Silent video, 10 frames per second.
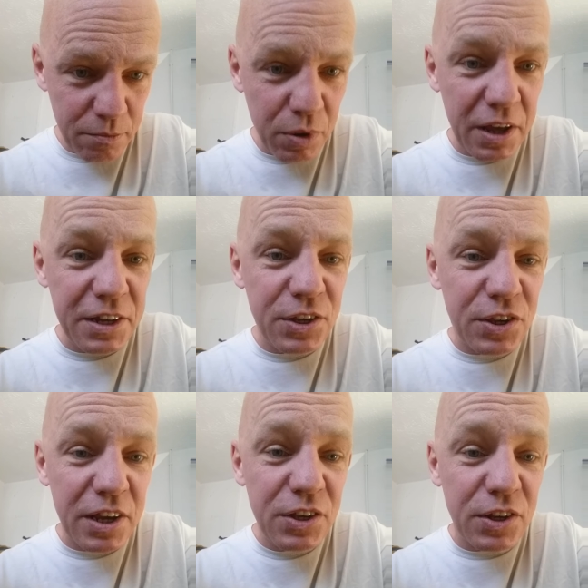Please
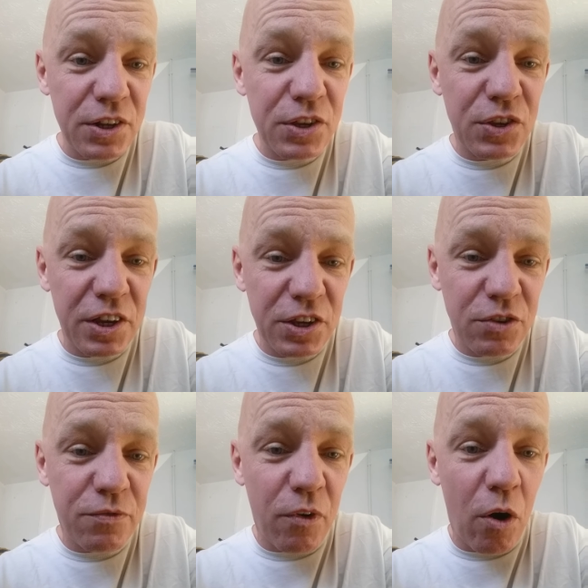cease and
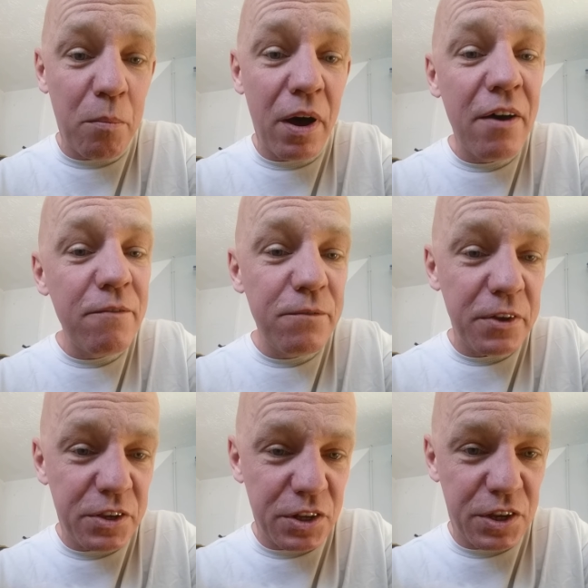desist from
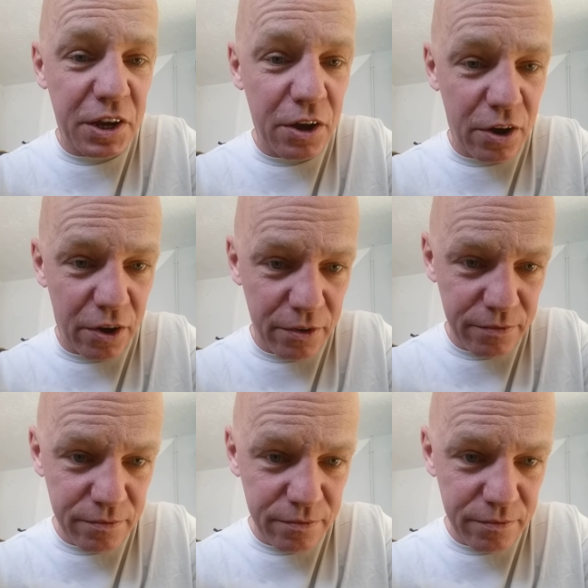visiting her.